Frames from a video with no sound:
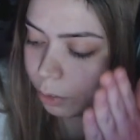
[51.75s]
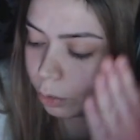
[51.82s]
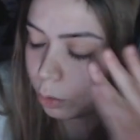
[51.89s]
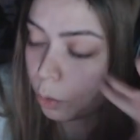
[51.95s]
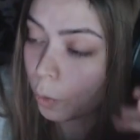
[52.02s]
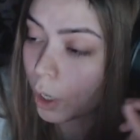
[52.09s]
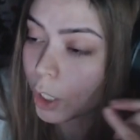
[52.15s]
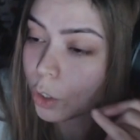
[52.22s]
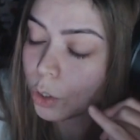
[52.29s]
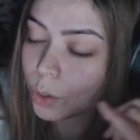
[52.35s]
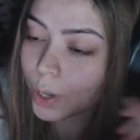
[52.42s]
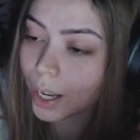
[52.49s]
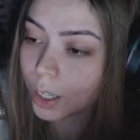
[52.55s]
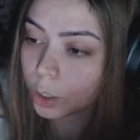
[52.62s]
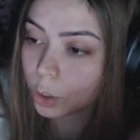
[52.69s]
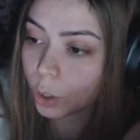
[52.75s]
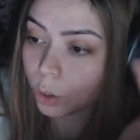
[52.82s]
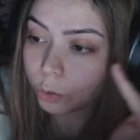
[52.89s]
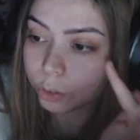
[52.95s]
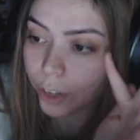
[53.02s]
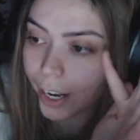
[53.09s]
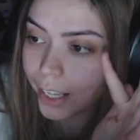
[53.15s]
when you get
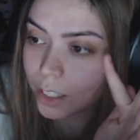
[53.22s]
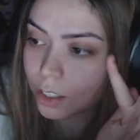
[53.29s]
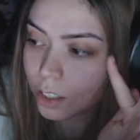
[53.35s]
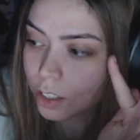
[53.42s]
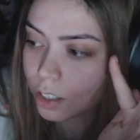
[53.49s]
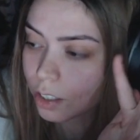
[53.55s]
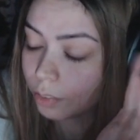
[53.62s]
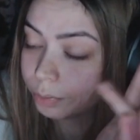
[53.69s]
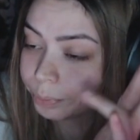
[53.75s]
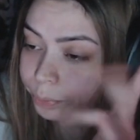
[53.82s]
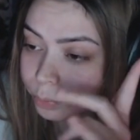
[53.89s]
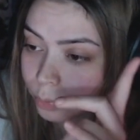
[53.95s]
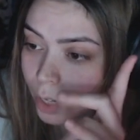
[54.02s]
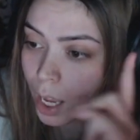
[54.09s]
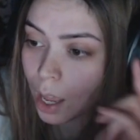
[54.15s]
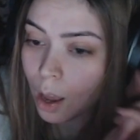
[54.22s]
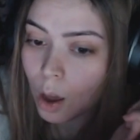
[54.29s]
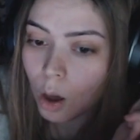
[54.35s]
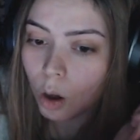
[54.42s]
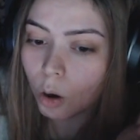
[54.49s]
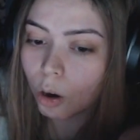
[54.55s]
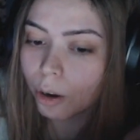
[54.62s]
girlfriends,
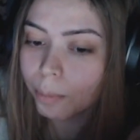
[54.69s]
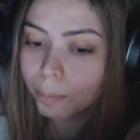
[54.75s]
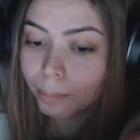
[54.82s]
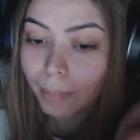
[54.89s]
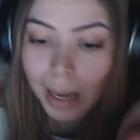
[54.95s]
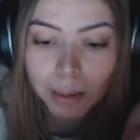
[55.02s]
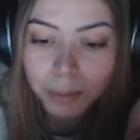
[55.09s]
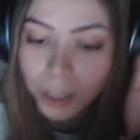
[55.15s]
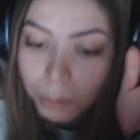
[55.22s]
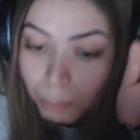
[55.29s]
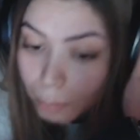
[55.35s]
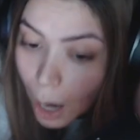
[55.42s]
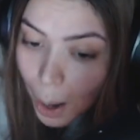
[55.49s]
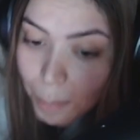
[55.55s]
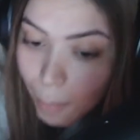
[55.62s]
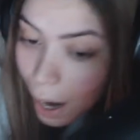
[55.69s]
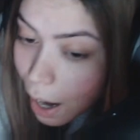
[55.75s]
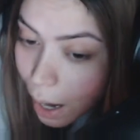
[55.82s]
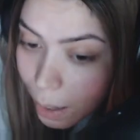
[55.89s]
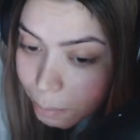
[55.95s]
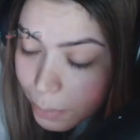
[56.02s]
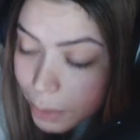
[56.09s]
or maybe a
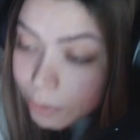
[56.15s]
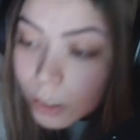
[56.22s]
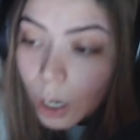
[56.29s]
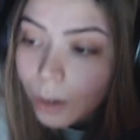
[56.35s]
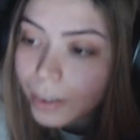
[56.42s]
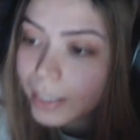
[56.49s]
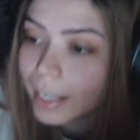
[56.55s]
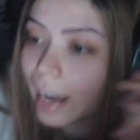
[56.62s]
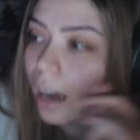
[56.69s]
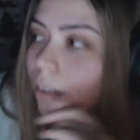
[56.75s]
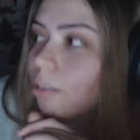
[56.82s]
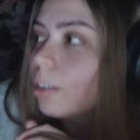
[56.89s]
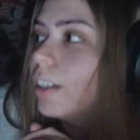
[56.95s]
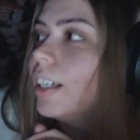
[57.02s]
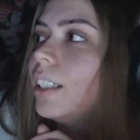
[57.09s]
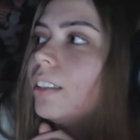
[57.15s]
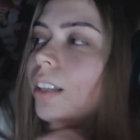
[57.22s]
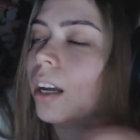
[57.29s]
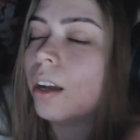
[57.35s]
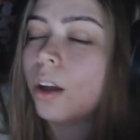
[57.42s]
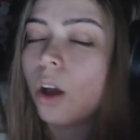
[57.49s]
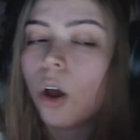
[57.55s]
mom if you already have one,
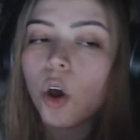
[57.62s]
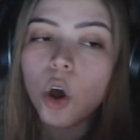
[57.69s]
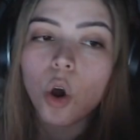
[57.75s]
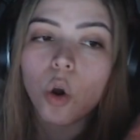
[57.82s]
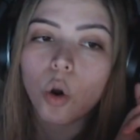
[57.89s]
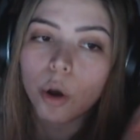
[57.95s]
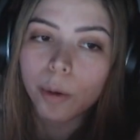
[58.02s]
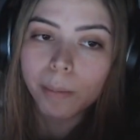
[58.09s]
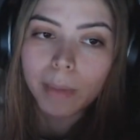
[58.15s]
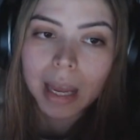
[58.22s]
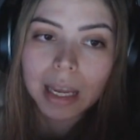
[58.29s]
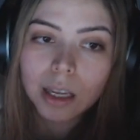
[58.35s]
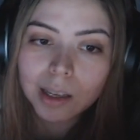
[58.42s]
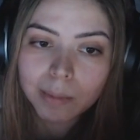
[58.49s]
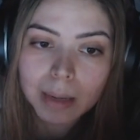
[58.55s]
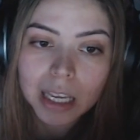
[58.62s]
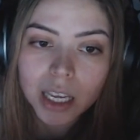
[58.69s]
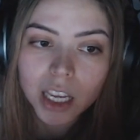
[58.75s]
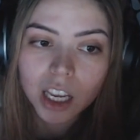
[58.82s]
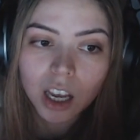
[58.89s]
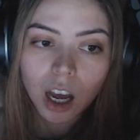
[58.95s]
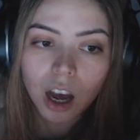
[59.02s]
or
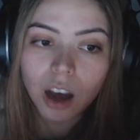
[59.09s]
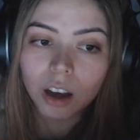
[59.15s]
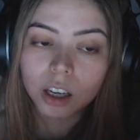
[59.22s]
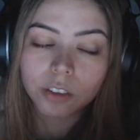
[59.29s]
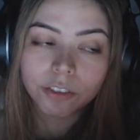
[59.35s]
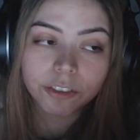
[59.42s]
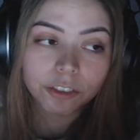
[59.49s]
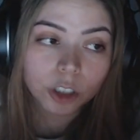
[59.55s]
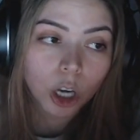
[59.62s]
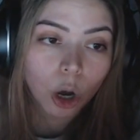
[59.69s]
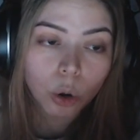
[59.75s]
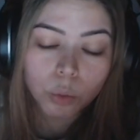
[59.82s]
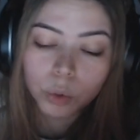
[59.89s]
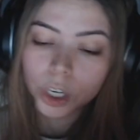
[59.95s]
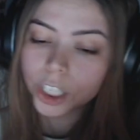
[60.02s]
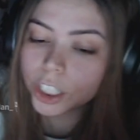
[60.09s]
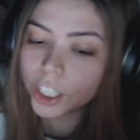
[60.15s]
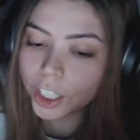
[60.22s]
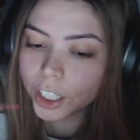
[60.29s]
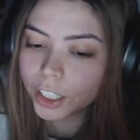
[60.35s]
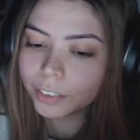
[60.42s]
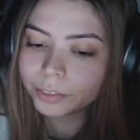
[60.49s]
maybe a
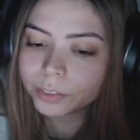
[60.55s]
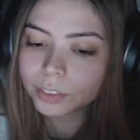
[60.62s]
coworker,